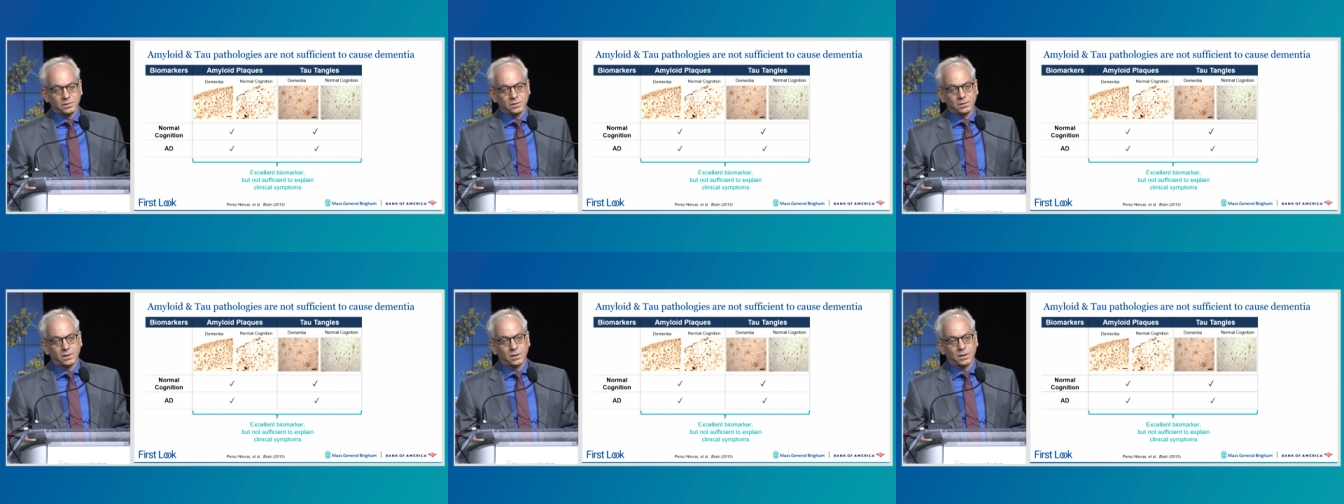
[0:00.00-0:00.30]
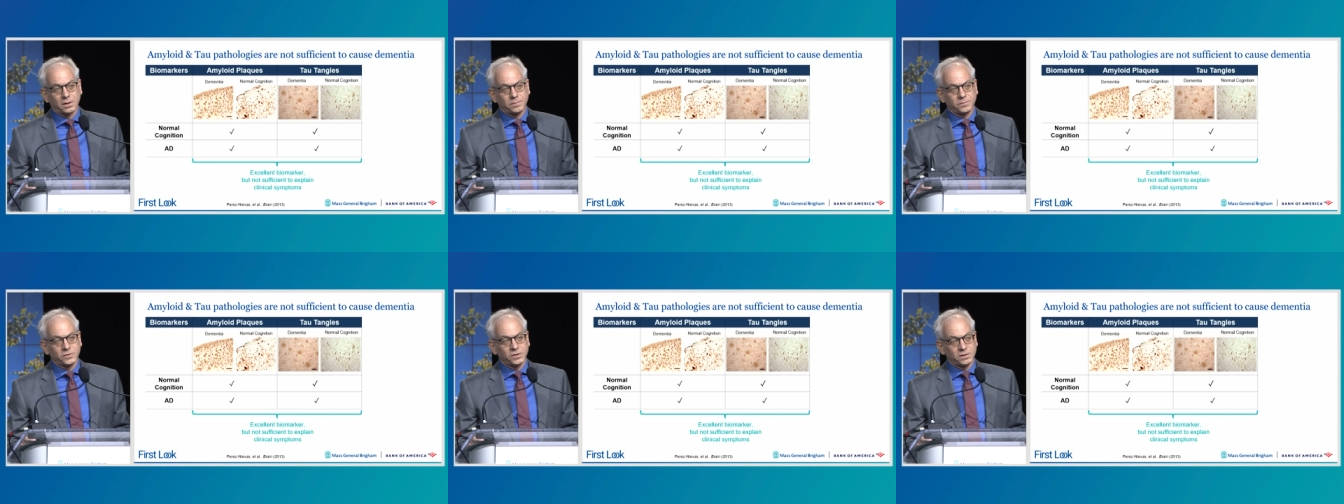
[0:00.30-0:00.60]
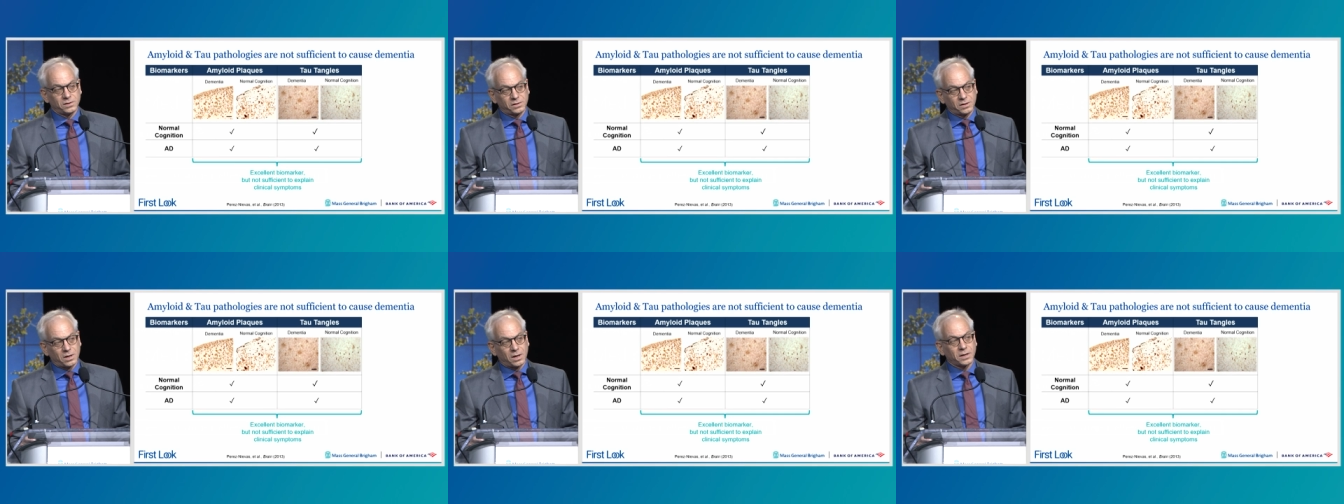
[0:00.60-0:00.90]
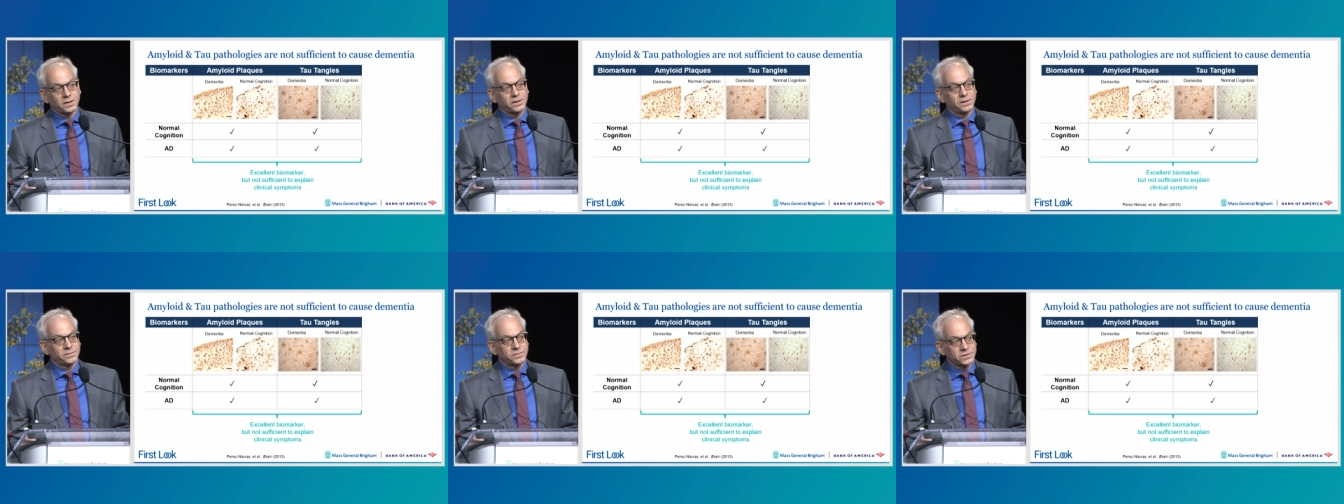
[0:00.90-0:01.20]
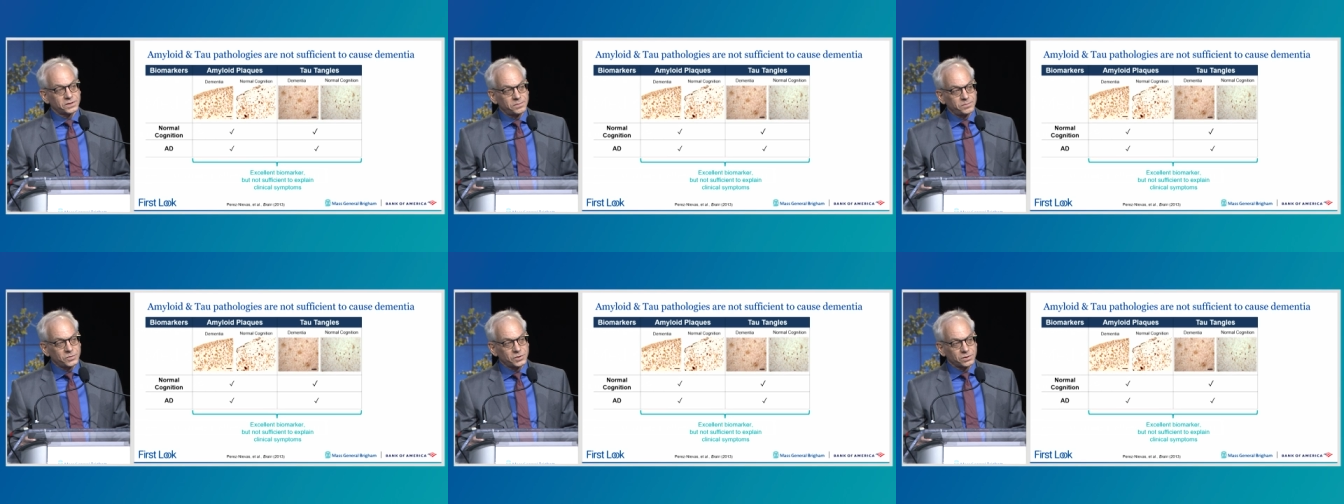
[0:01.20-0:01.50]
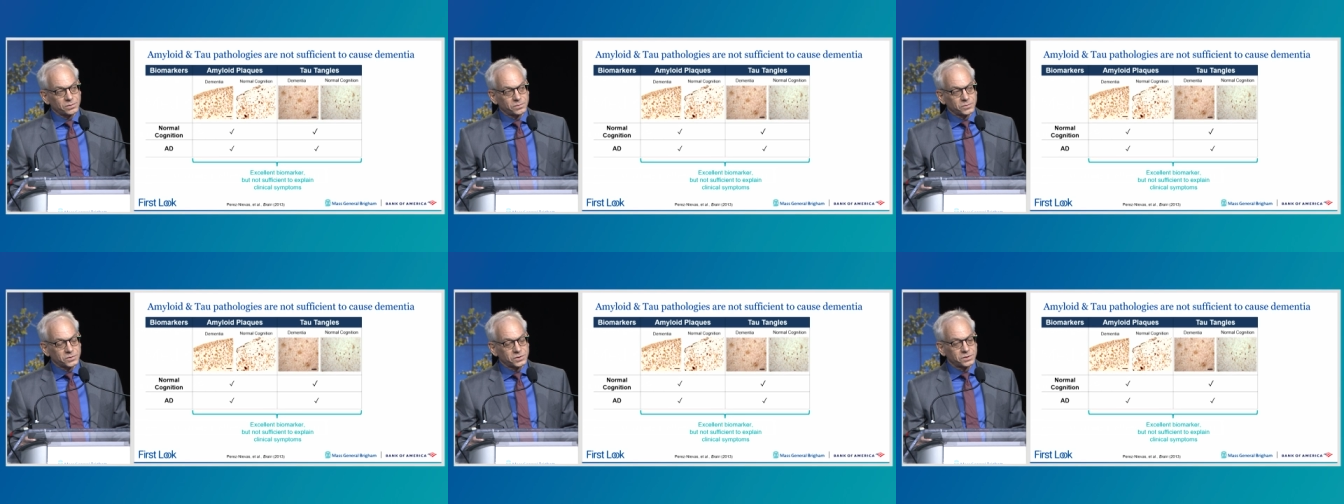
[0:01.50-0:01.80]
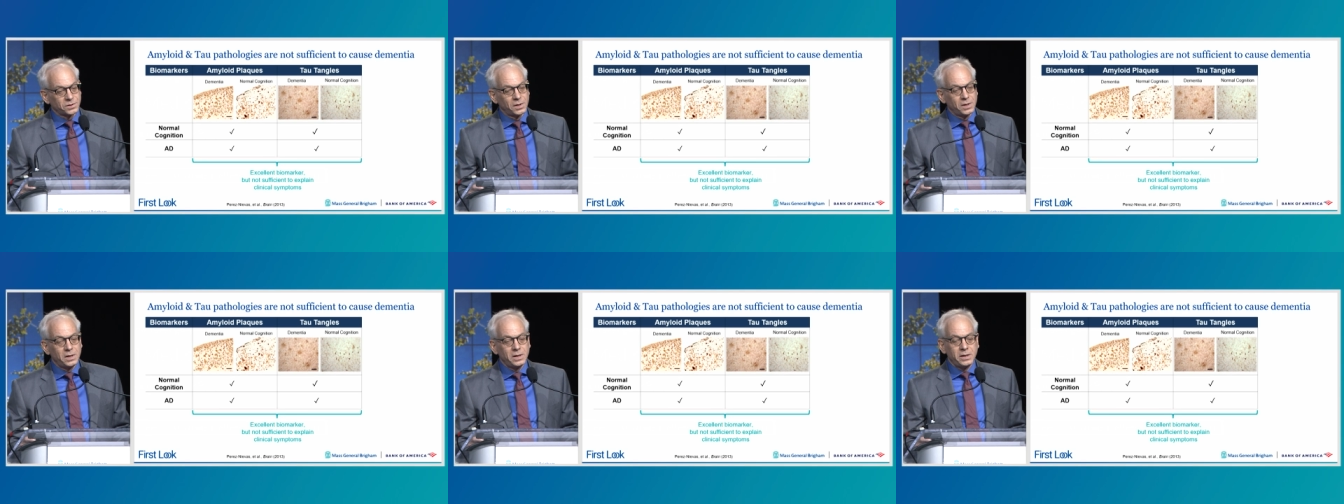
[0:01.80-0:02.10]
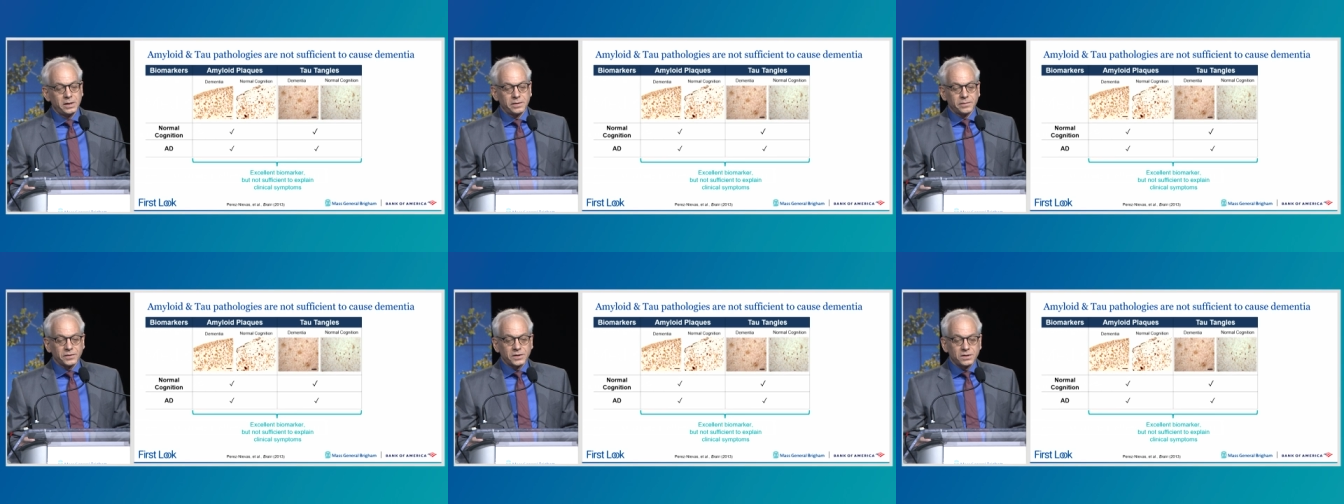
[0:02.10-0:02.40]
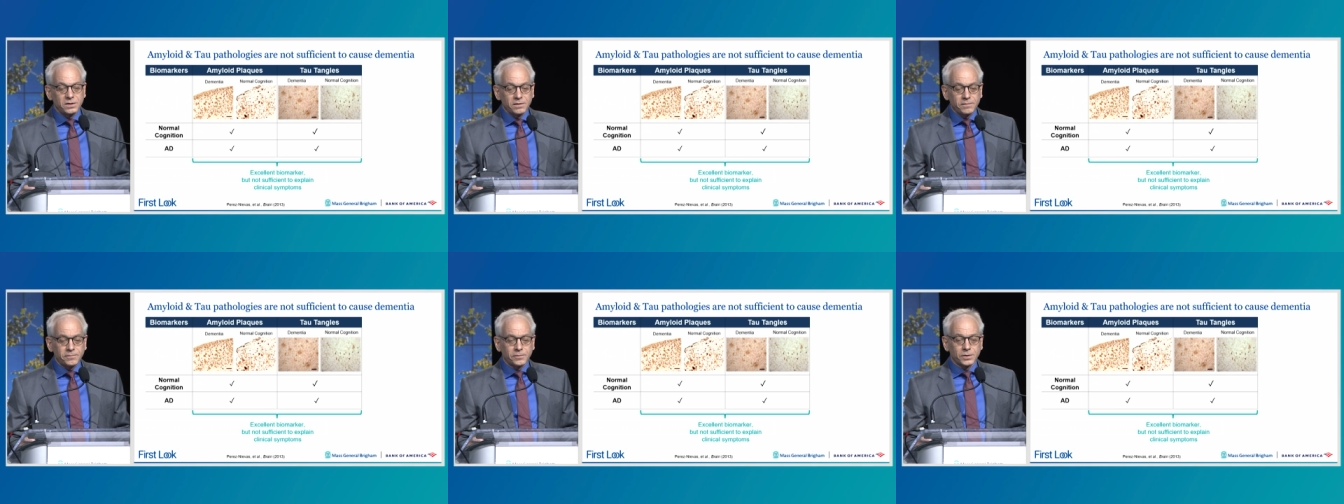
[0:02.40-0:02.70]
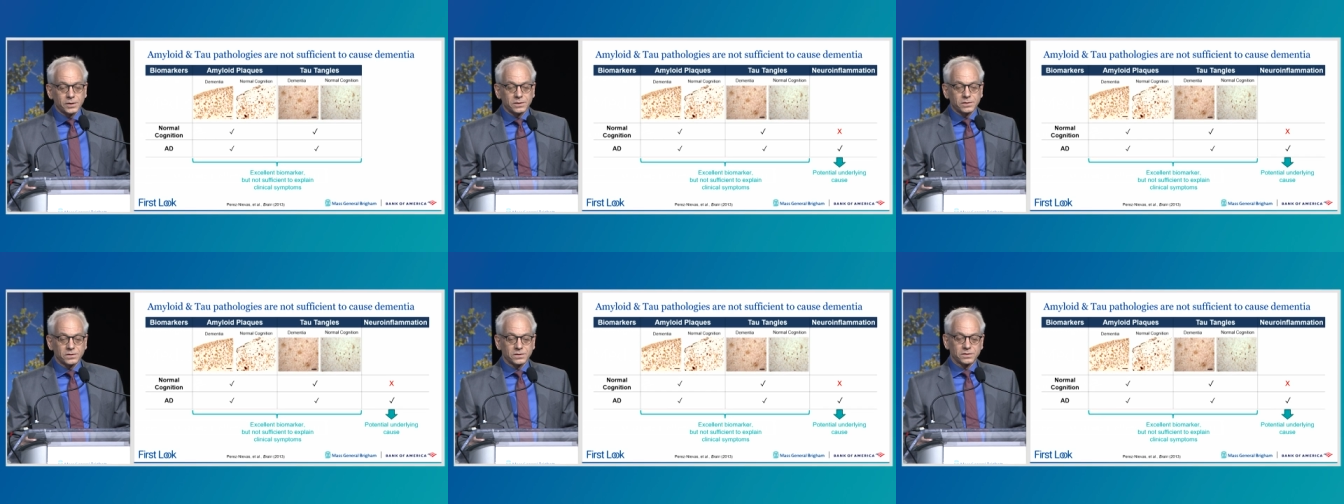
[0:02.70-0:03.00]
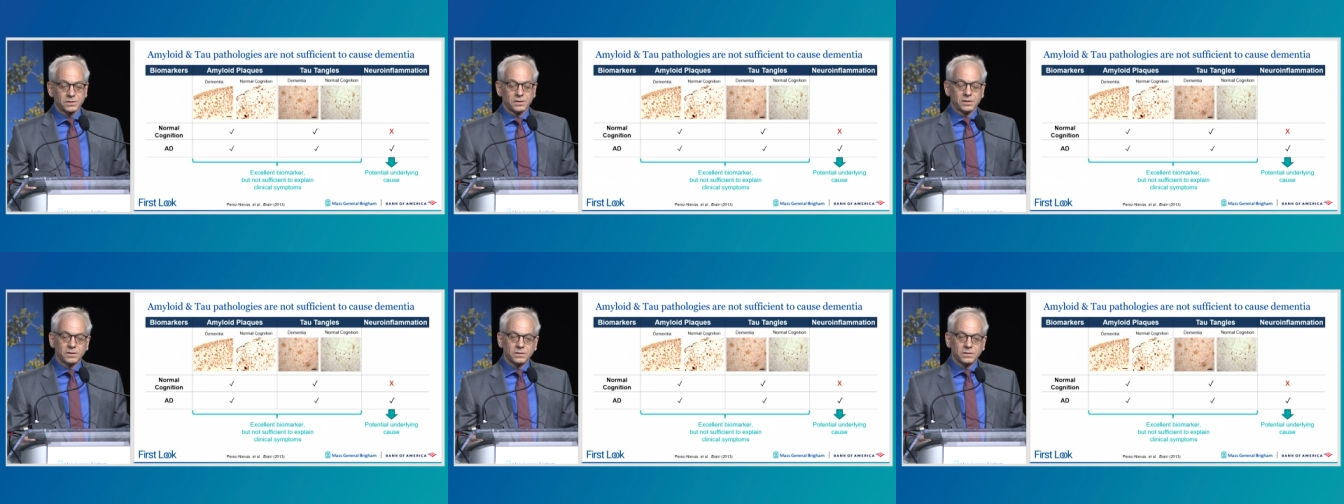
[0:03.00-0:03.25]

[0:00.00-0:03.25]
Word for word: um, cognitive symptoms. The difference,